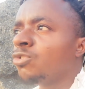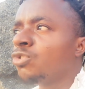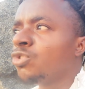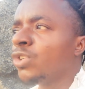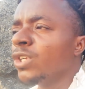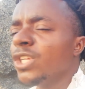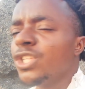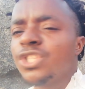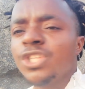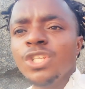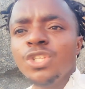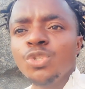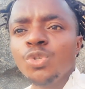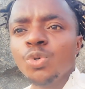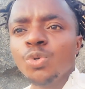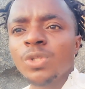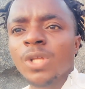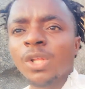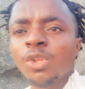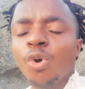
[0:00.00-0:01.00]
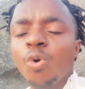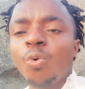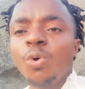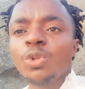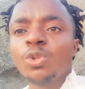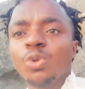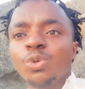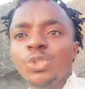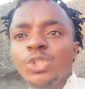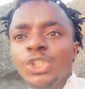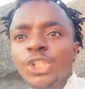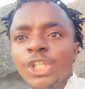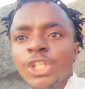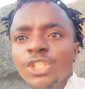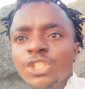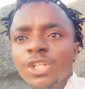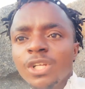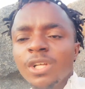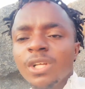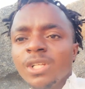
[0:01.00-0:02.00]
treating you, they don't want to
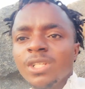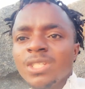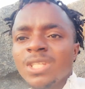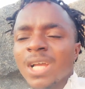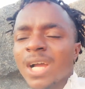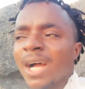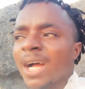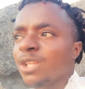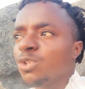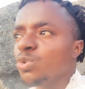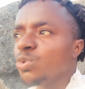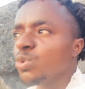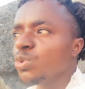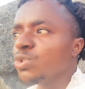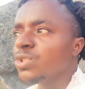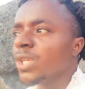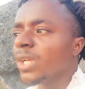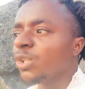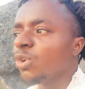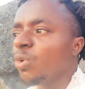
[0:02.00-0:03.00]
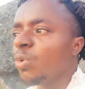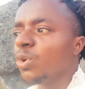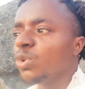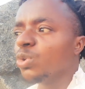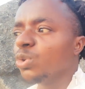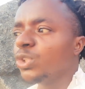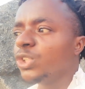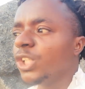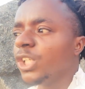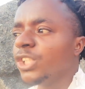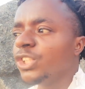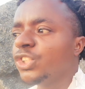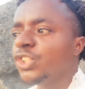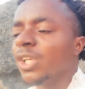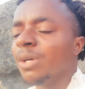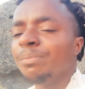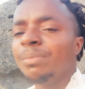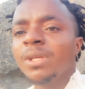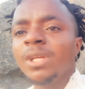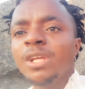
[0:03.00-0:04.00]
change their attitudes, they don't want to change
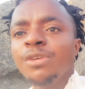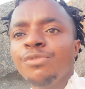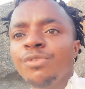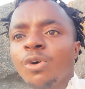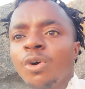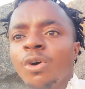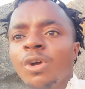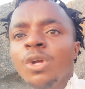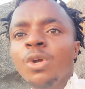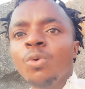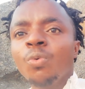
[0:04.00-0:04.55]
their behavior,